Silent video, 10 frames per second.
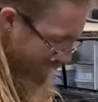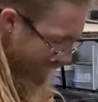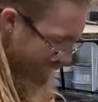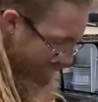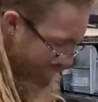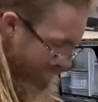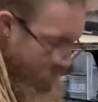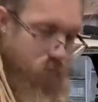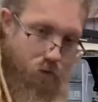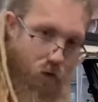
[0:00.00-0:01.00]
down to fit
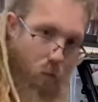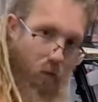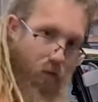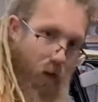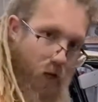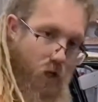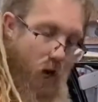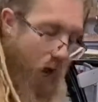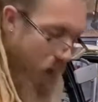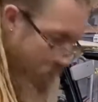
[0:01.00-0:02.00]
super flush
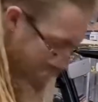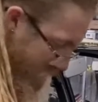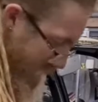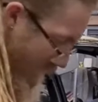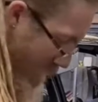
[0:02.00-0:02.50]
as I'm